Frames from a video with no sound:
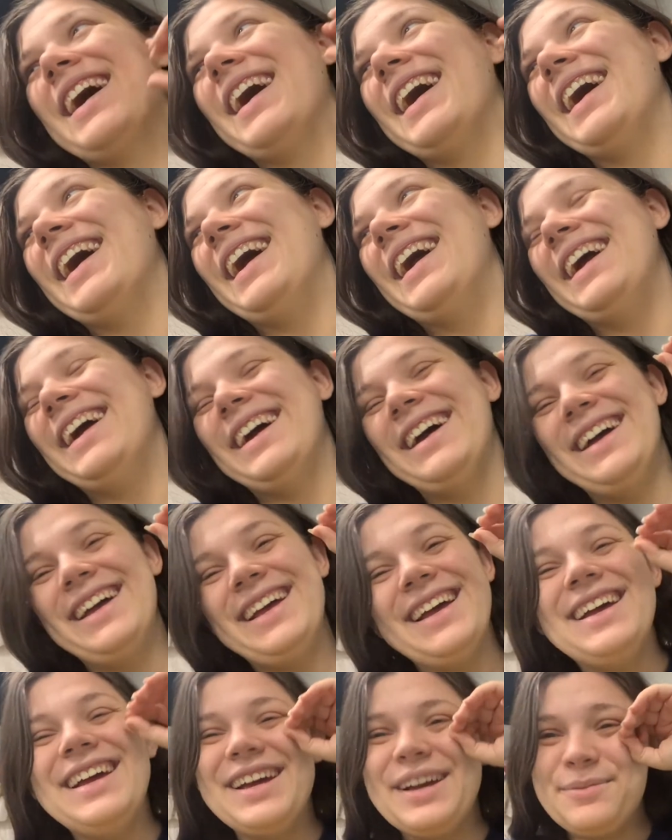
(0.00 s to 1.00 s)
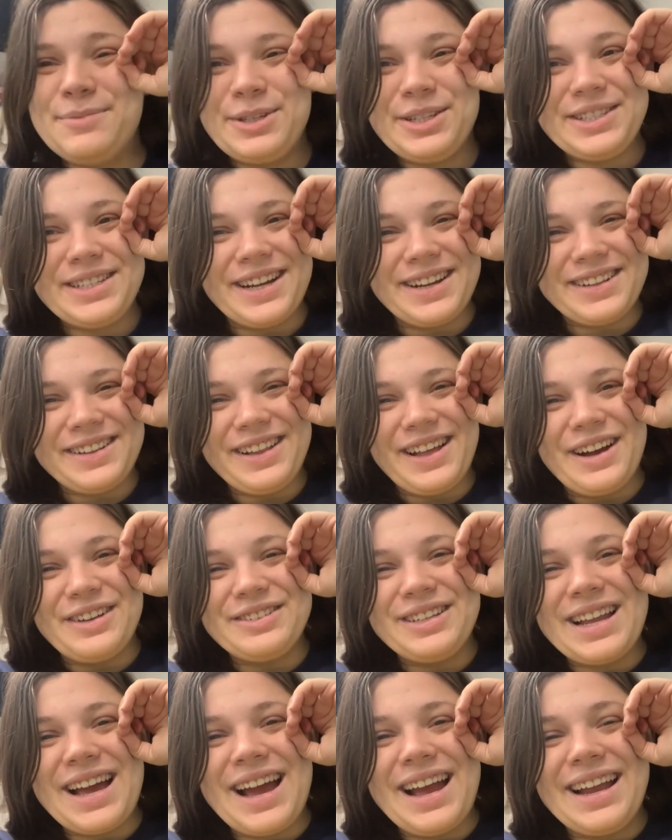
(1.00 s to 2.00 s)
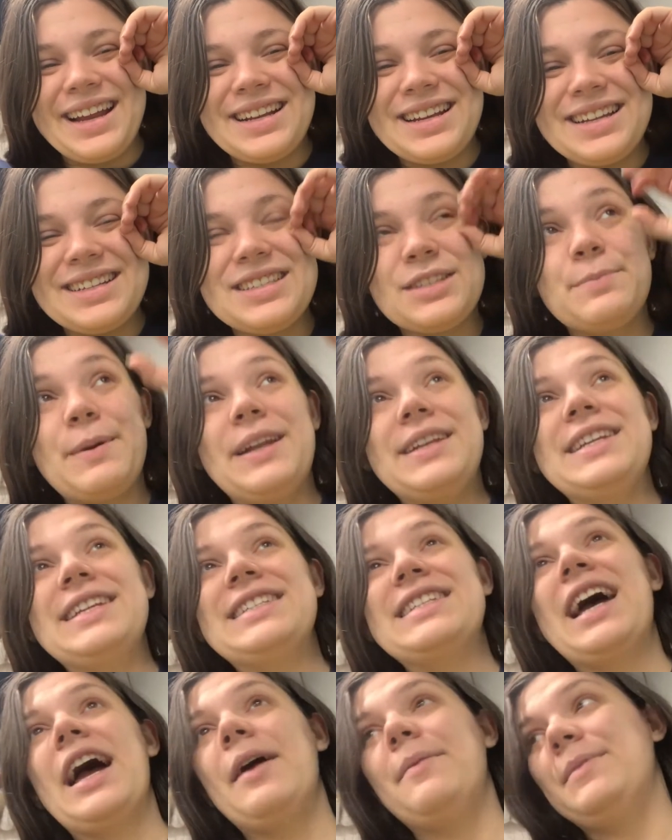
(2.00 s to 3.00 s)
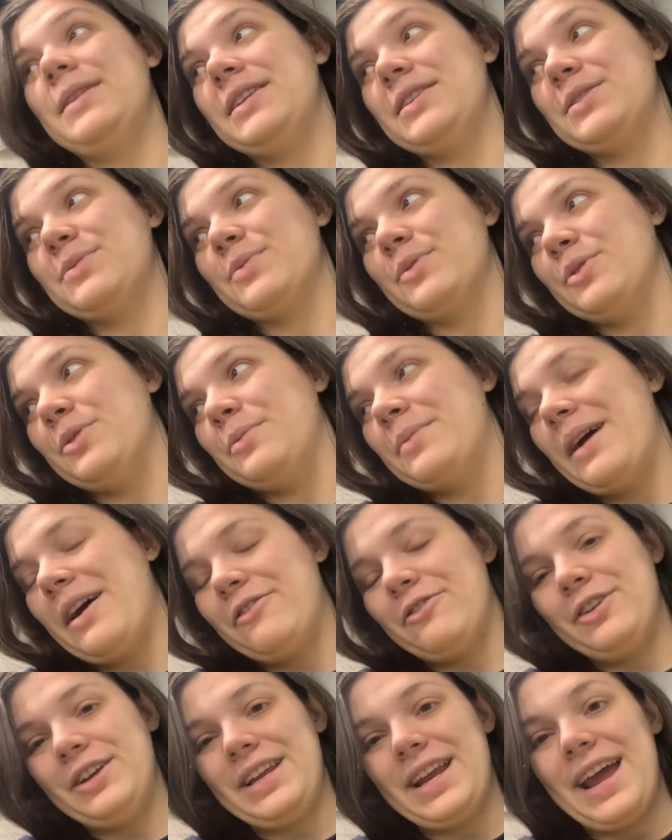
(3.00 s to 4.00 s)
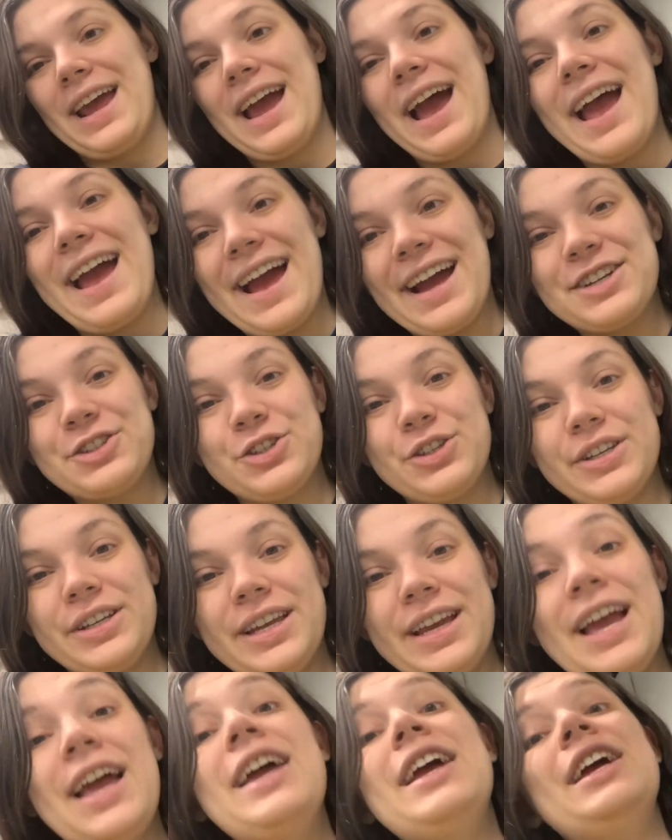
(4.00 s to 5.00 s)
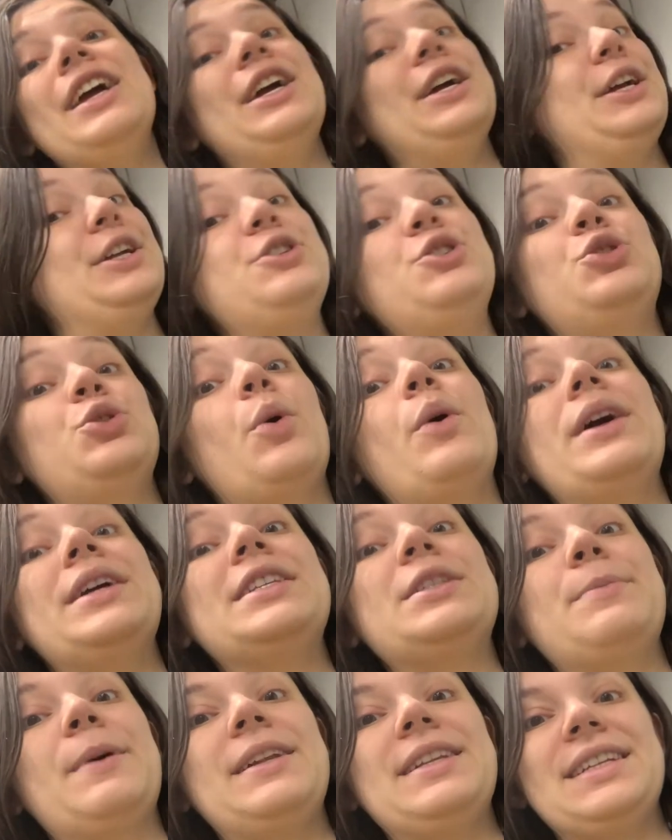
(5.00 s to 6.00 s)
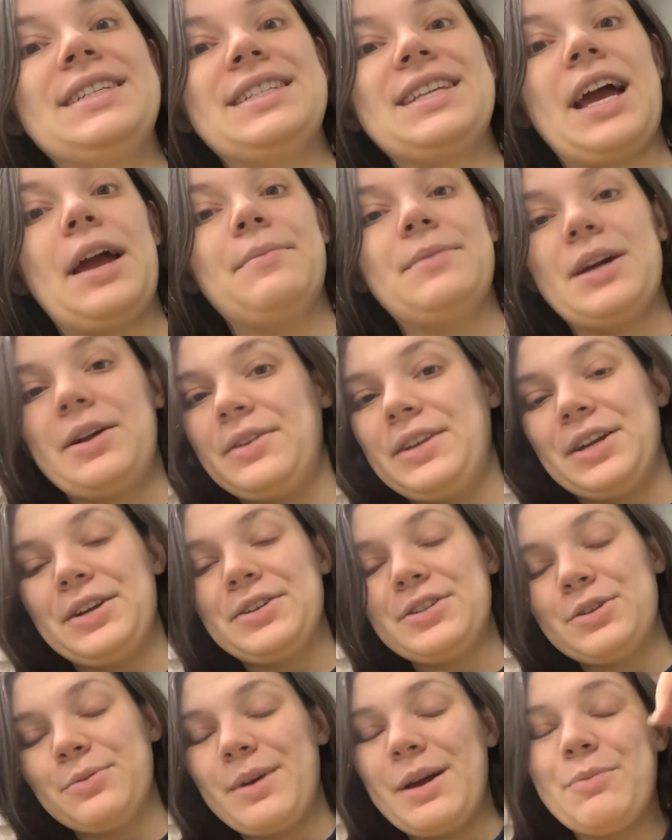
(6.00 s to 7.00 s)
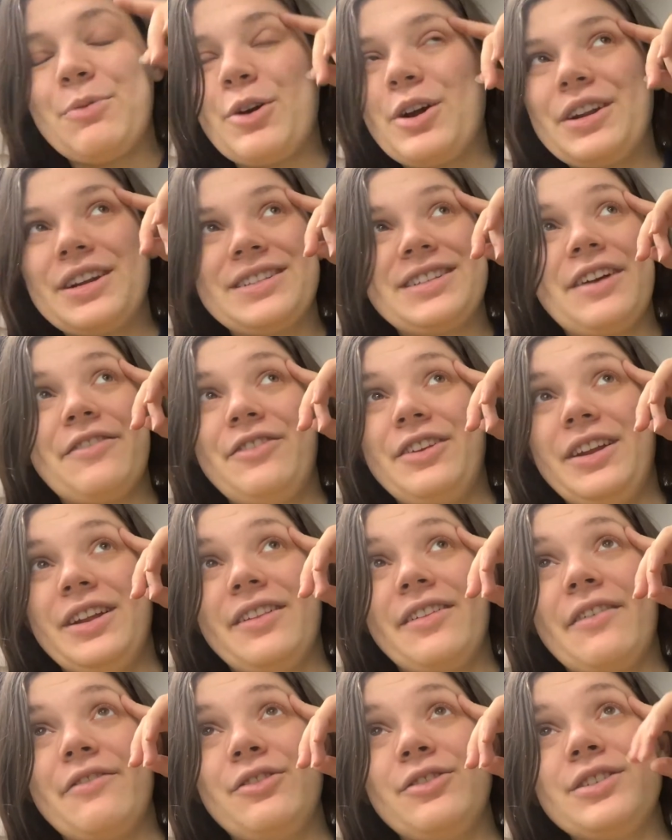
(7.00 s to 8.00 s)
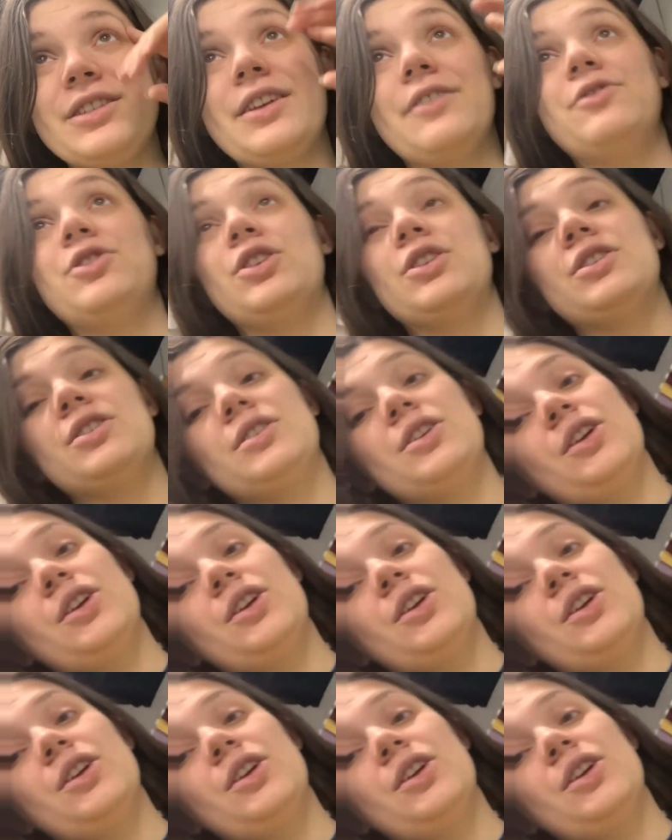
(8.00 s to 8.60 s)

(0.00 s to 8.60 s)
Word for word: I am just on cloud nine, spending time in this room every day. I actually enjoy spending time down here. So my productivity levels have just